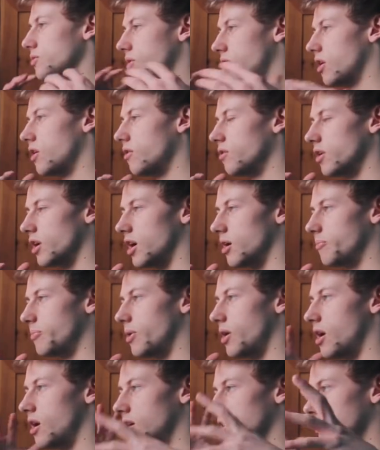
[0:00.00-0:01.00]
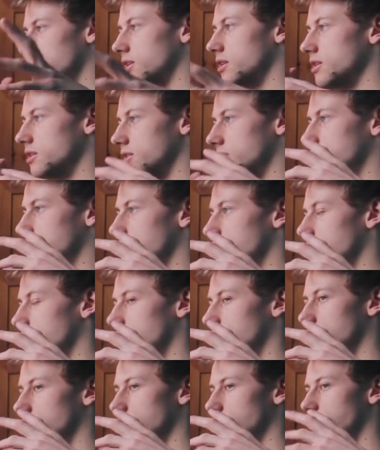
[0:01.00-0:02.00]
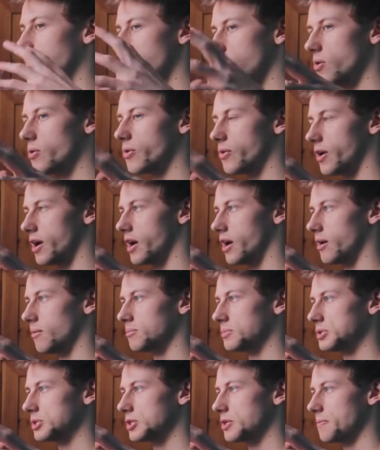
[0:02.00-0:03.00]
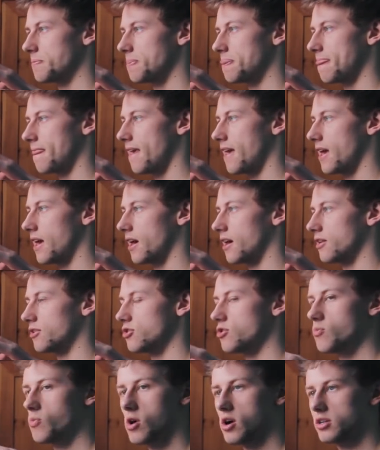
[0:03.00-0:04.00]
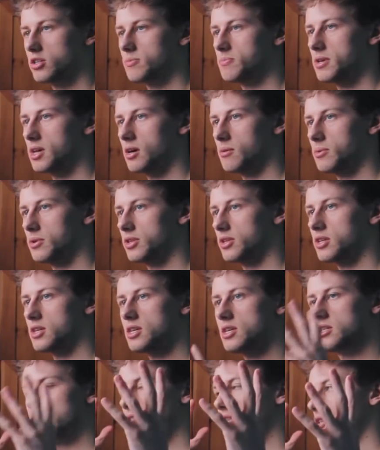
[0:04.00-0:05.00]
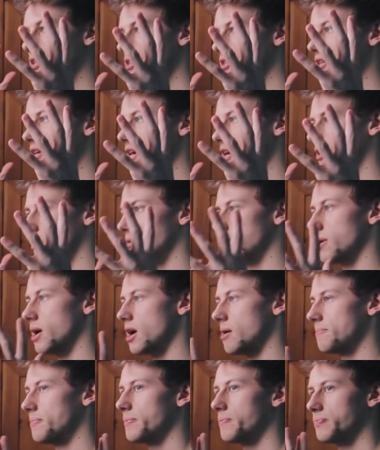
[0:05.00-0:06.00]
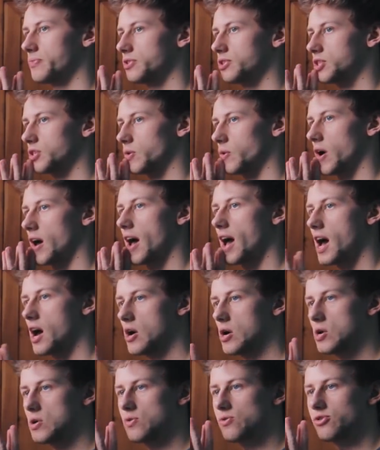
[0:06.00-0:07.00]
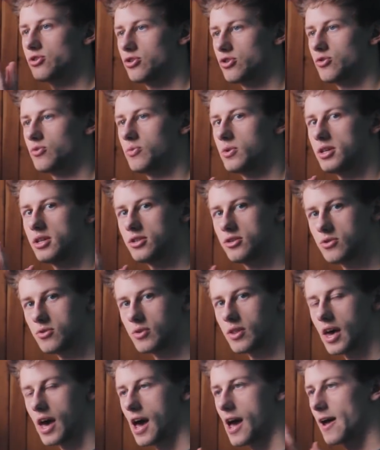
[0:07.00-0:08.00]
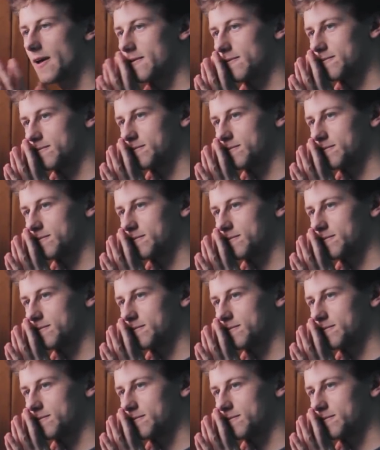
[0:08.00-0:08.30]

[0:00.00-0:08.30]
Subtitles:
You code up all of these programs and you want to be able to easily scale them up. So how do we do that?